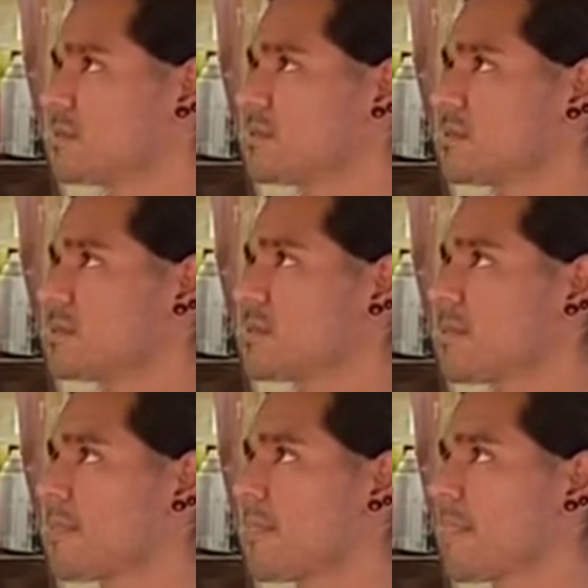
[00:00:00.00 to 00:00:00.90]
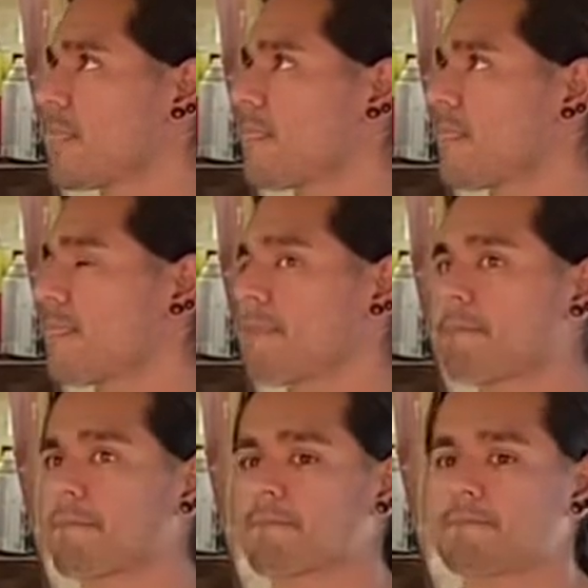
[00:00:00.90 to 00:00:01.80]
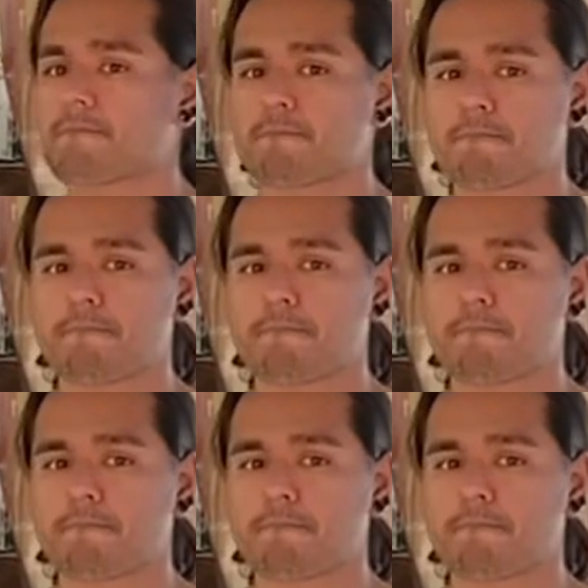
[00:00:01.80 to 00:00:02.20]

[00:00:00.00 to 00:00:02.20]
This person isn't speaking.